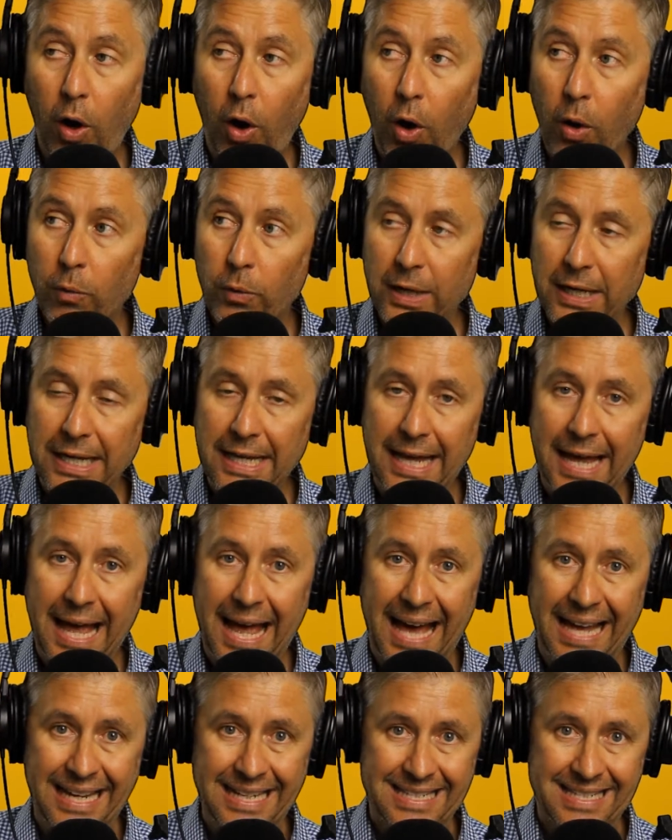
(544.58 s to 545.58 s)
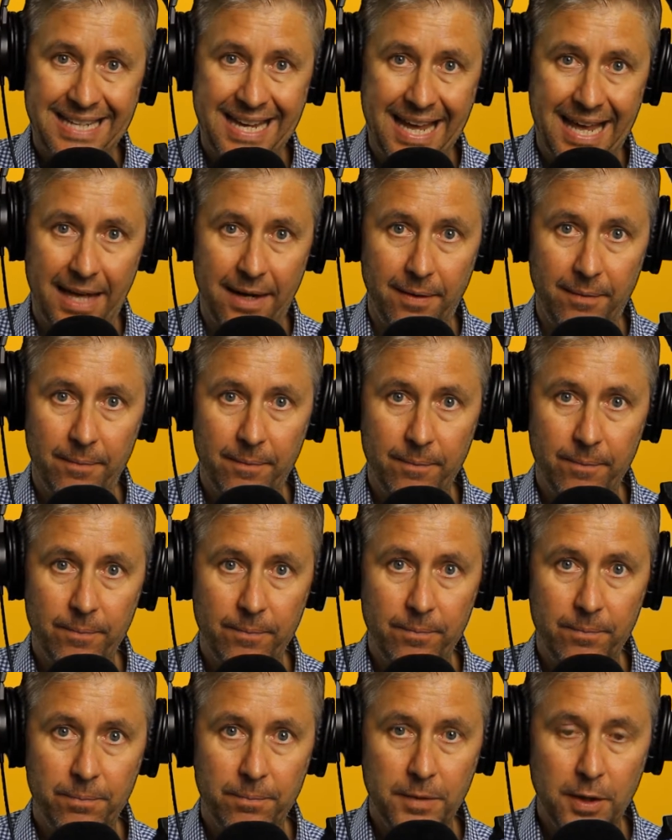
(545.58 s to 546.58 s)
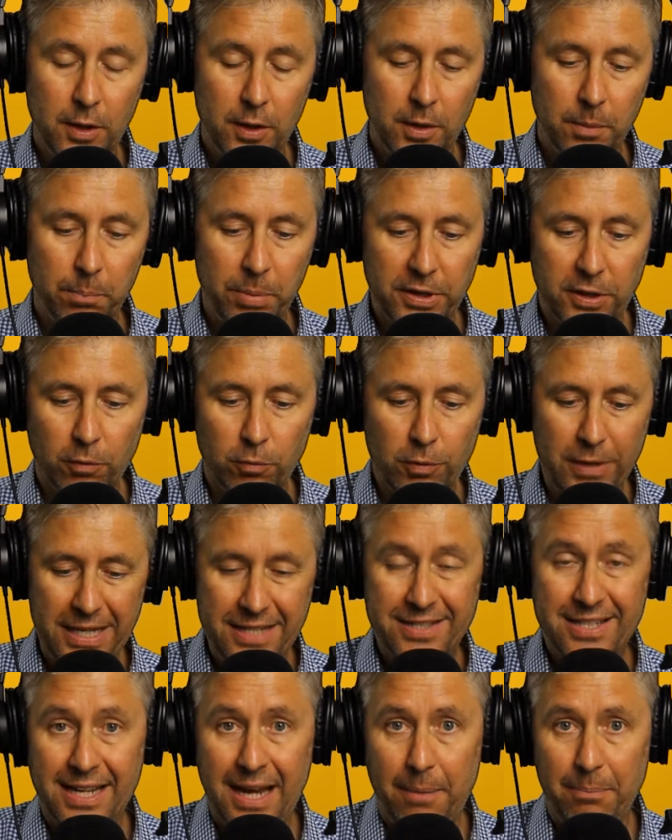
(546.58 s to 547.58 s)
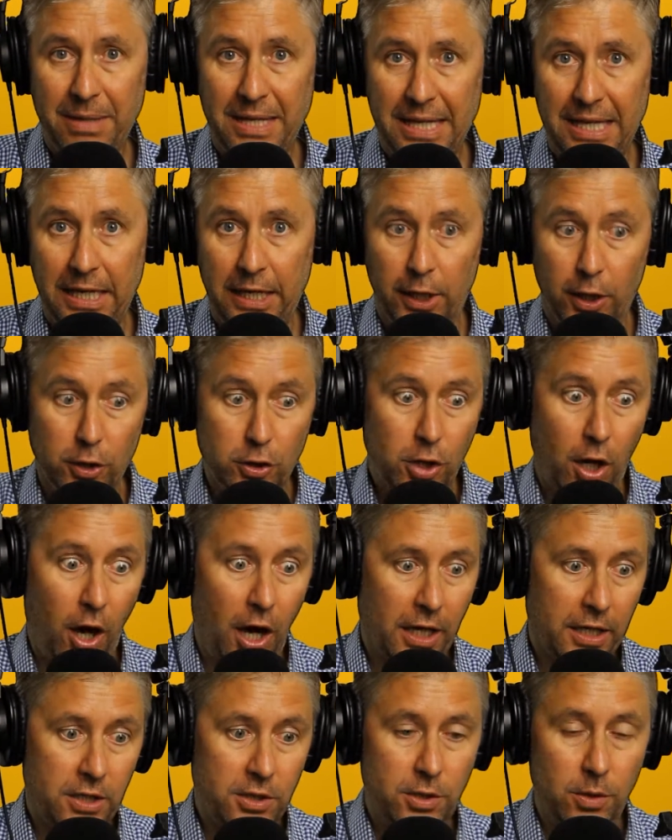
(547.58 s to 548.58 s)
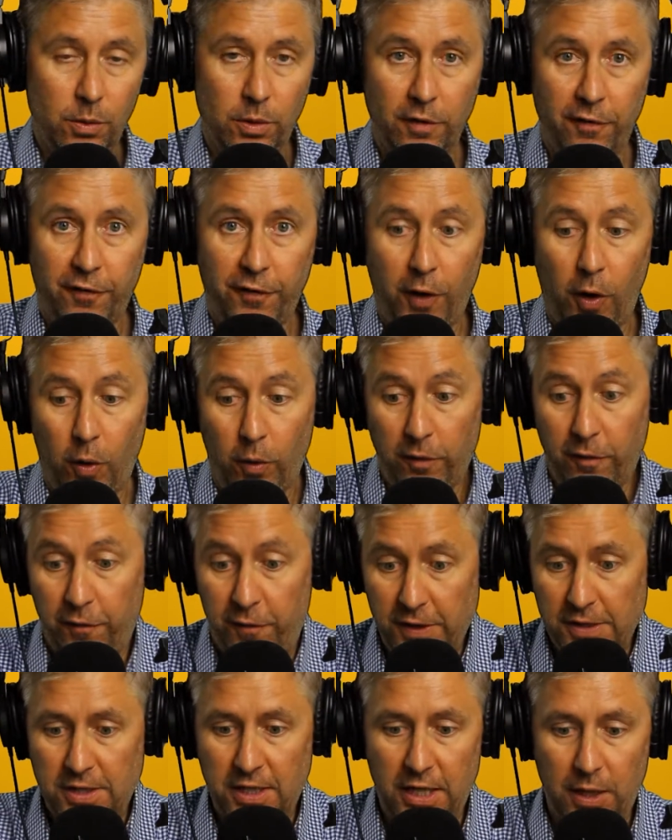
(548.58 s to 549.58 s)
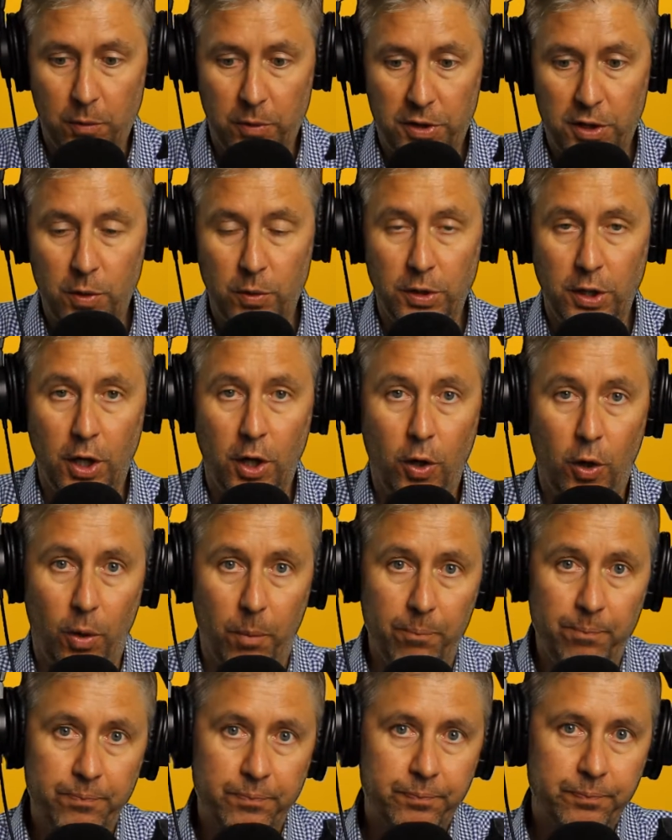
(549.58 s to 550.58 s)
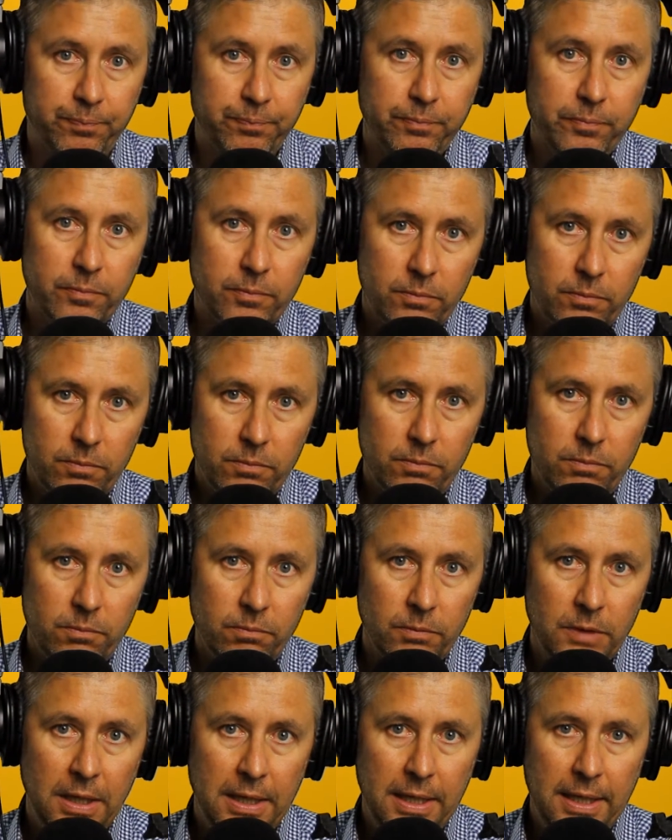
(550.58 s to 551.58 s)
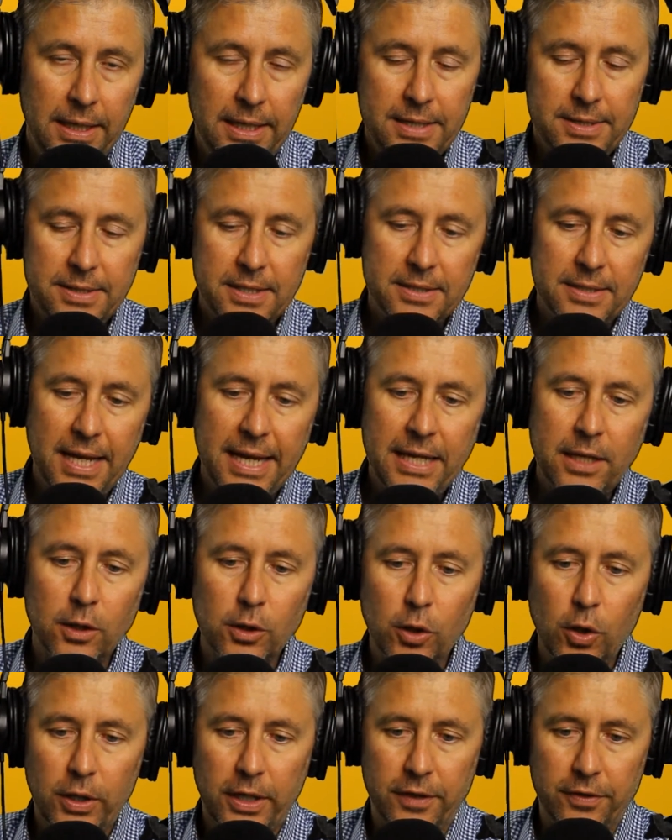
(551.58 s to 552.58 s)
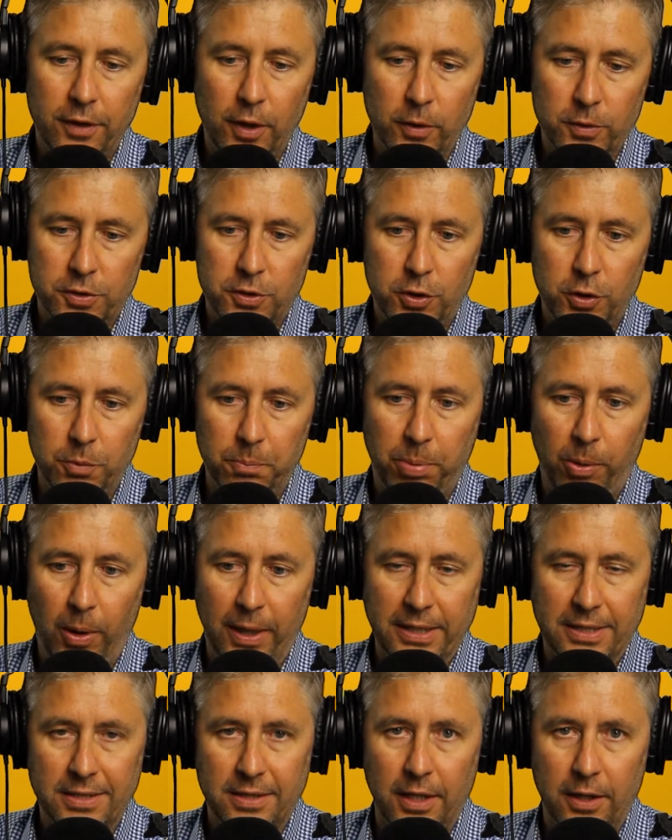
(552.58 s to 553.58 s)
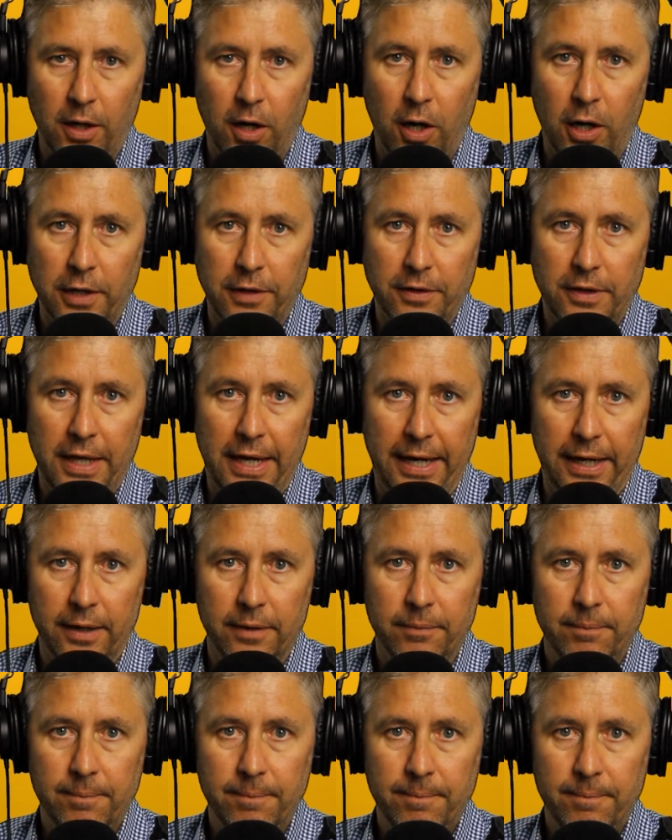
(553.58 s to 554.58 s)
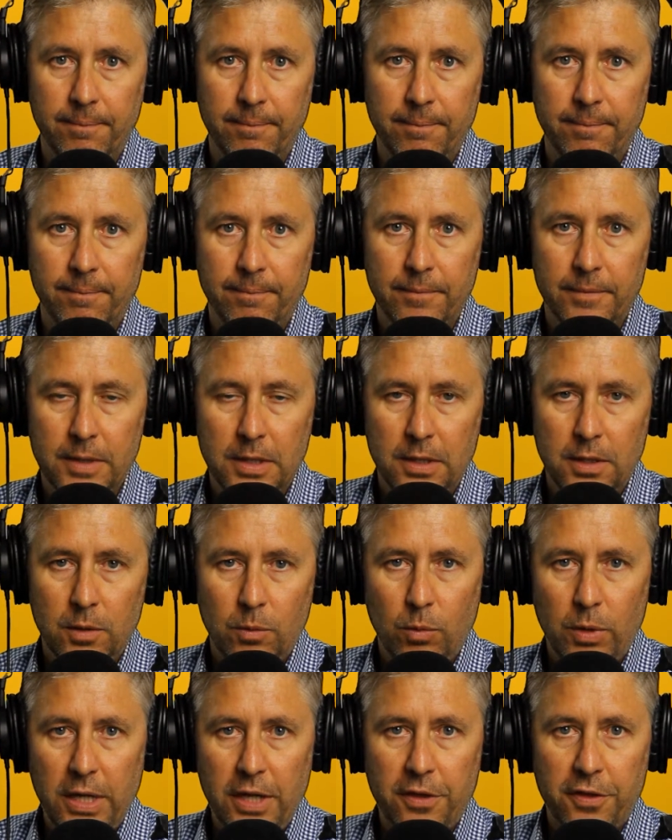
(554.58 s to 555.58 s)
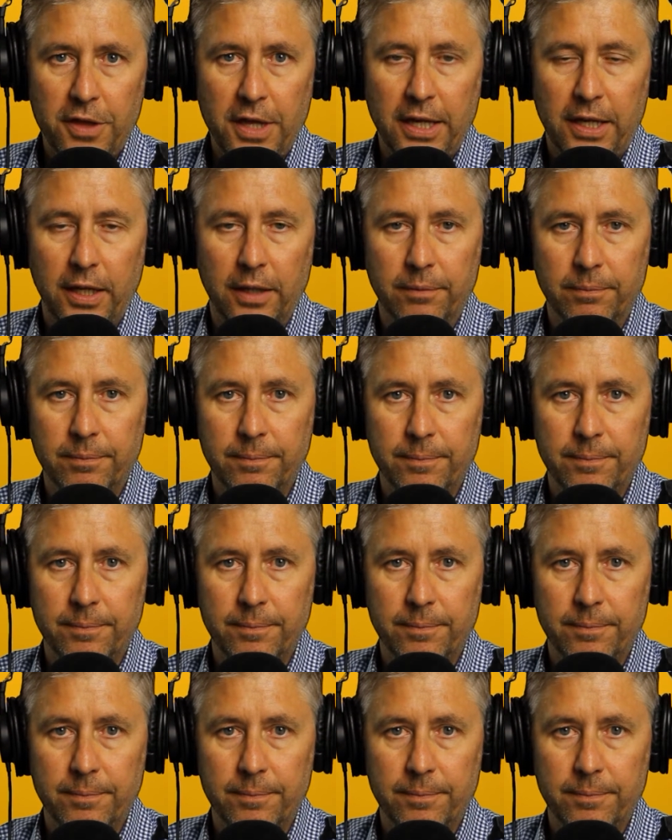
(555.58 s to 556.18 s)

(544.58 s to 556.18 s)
already at a 10. But the reason I'm here talking to you on the phone, visiting with you in your home, is to take a look at those 2 points that aren't there. What are you thinking?